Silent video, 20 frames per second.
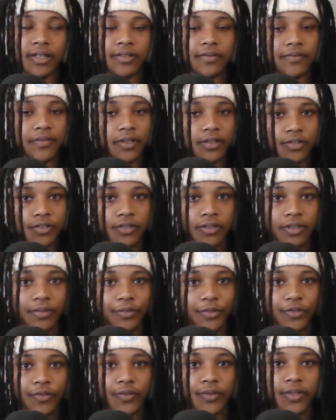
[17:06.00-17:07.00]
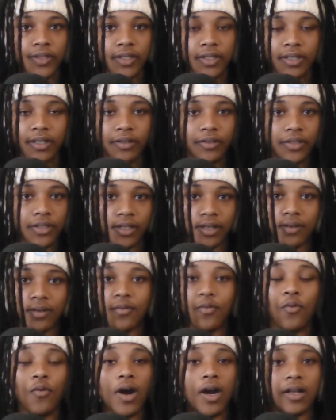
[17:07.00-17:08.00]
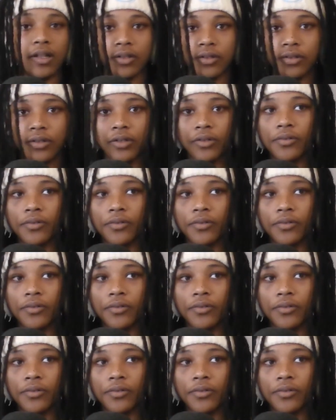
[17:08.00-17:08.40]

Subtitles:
of Ultron movie. That was like a while ago.